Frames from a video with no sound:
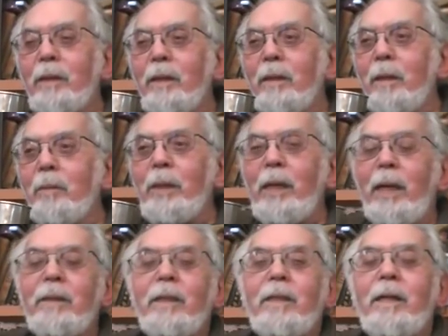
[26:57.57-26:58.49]
And then we
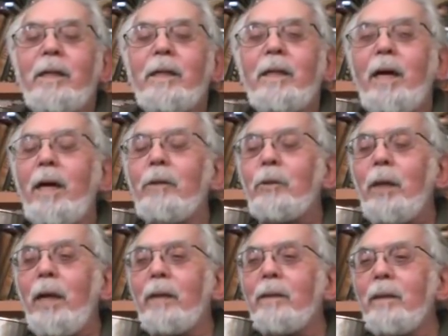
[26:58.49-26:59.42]
had to cut a
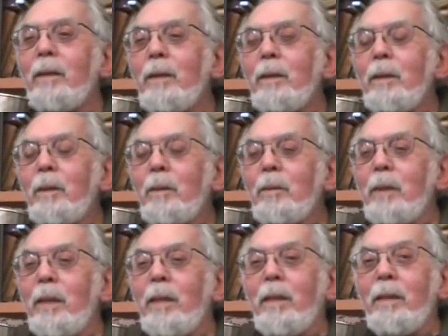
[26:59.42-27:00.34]
contract
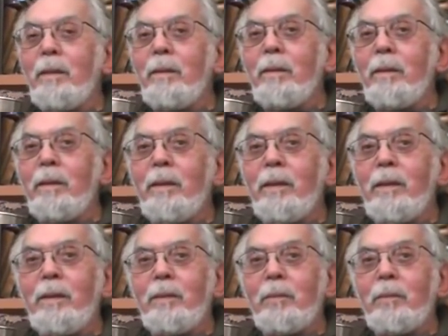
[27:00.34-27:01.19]
with the